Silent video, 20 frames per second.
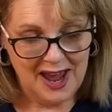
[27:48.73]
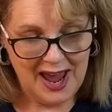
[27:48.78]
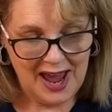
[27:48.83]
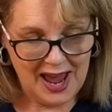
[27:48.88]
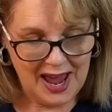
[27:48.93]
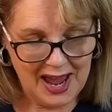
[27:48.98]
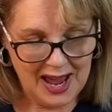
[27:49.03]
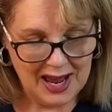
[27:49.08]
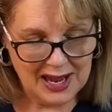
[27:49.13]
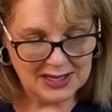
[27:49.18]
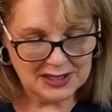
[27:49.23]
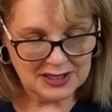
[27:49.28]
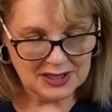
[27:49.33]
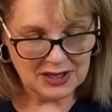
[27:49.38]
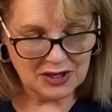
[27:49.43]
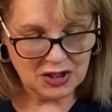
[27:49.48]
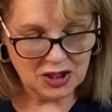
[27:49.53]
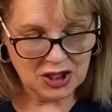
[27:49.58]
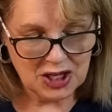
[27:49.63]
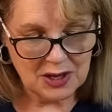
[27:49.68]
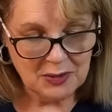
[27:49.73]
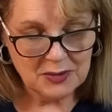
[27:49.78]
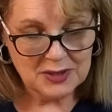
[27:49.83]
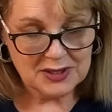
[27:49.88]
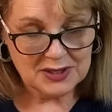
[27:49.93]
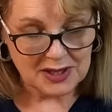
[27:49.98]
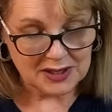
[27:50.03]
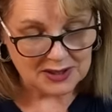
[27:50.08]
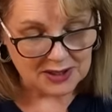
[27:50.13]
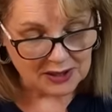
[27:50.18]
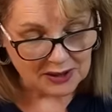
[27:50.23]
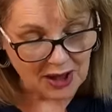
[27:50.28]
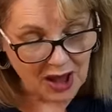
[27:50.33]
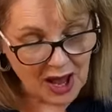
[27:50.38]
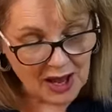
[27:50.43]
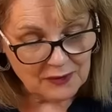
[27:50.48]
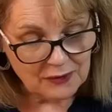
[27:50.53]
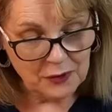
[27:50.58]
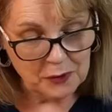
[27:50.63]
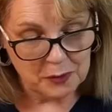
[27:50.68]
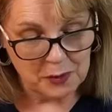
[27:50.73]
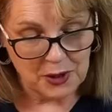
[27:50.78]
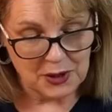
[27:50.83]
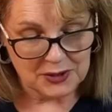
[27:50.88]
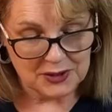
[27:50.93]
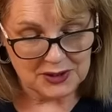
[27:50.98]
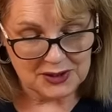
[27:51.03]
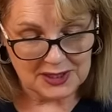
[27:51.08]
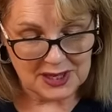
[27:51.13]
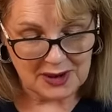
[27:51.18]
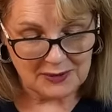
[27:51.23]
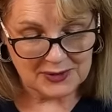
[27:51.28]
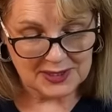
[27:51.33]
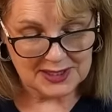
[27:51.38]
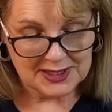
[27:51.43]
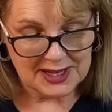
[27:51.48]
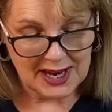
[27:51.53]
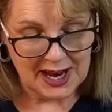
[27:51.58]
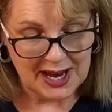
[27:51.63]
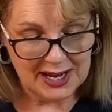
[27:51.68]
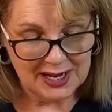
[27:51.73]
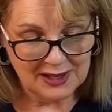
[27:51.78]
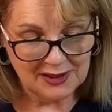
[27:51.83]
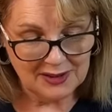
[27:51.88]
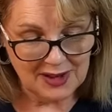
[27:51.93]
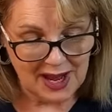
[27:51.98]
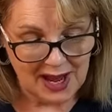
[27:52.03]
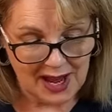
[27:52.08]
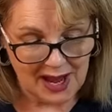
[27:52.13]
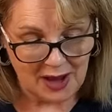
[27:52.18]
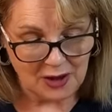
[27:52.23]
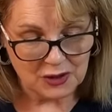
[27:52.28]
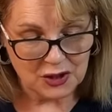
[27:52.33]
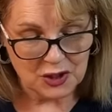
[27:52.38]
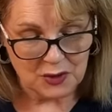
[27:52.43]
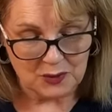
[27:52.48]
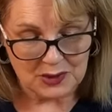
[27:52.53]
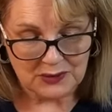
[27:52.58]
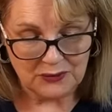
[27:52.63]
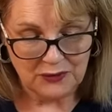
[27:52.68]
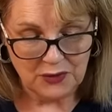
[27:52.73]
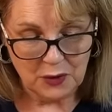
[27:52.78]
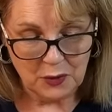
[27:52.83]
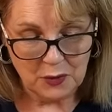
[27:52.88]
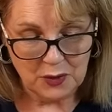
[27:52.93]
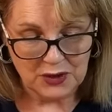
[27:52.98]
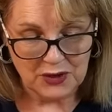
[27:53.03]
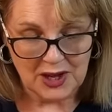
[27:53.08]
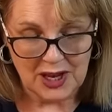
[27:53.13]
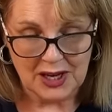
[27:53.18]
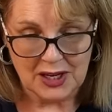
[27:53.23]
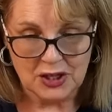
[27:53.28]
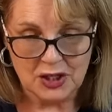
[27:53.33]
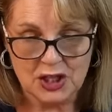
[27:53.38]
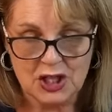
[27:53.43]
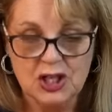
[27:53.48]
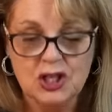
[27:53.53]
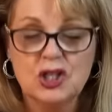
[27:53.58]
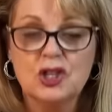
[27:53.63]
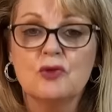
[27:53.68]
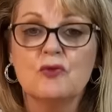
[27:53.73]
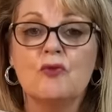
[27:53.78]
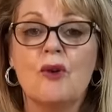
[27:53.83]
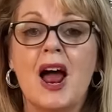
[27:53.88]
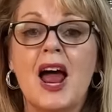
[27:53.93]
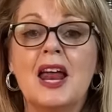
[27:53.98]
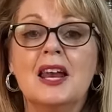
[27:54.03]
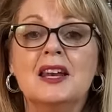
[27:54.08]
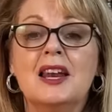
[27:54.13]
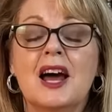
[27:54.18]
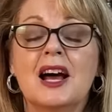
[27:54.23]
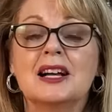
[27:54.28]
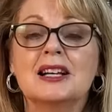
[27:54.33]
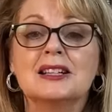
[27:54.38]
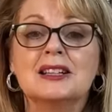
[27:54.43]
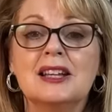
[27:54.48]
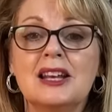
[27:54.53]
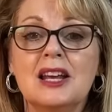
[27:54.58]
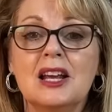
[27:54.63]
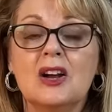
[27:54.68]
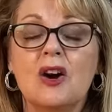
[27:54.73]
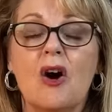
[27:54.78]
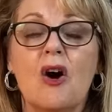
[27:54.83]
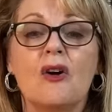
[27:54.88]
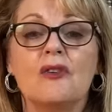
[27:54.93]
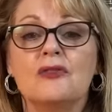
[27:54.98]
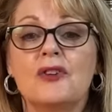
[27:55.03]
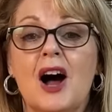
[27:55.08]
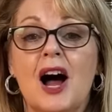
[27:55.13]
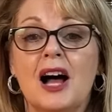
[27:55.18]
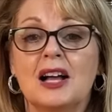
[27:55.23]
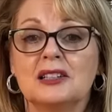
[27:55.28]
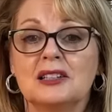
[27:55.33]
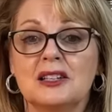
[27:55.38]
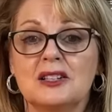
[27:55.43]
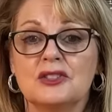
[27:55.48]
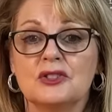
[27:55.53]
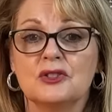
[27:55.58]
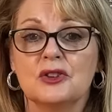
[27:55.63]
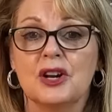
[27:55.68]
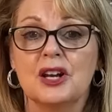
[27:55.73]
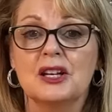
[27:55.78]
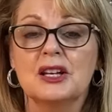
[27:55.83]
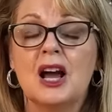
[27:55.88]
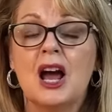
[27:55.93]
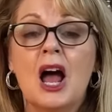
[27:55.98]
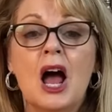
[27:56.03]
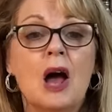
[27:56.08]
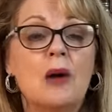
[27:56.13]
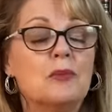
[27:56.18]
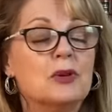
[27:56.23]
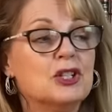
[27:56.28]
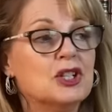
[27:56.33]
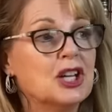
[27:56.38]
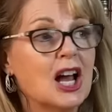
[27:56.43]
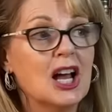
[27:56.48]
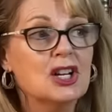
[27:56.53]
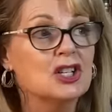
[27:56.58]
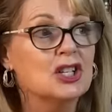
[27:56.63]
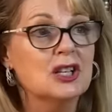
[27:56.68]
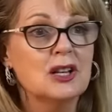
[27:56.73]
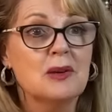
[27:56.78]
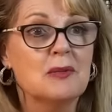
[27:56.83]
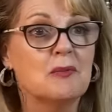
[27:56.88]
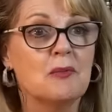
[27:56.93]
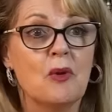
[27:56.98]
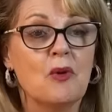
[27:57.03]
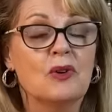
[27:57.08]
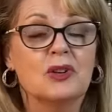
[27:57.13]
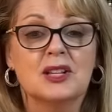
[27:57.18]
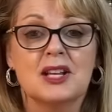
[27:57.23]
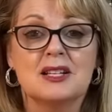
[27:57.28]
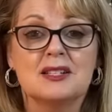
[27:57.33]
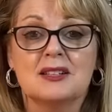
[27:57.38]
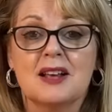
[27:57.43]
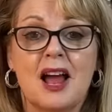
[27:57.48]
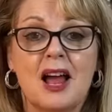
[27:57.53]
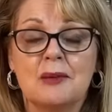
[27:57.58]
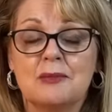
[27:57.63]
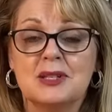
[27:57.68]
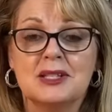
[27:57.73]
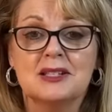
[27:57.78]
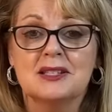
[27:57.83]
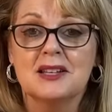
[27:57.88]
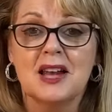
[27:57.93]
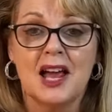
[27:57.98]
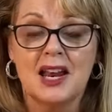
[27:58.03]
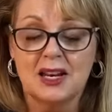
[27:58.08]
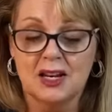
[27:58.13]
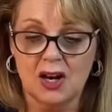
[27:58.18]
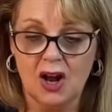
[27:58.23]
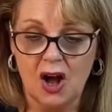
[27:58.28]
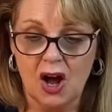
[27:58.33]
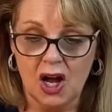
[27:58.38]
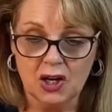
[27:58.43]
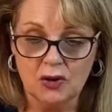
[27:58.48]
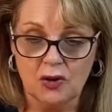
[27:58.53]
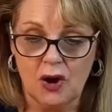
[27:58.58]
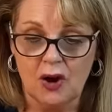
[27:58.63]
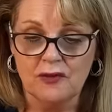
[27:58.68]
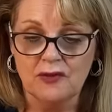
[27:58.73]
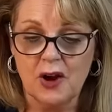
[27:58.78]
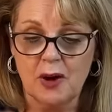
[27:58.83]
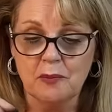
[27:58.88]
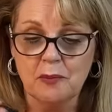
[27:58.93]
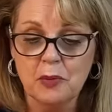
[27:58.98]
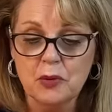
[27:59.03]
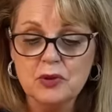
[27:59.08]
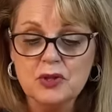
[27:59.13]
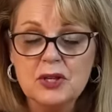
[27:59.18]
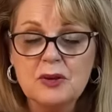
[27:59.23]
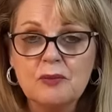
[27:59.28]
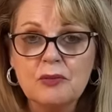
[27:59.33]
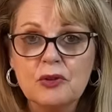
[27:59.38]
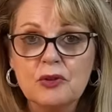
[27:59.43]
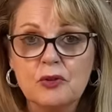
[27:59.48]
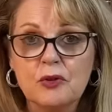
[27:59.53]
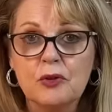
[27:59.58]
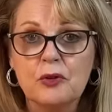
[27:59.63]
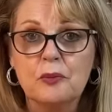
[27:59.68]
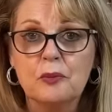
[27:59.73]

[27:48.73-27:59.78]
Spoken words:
And she was a delightful person to have staying in the house. She was filled with energy. She ran a clinic off Harley Street, but she actually more or less came and stayed at Highgrove and put him through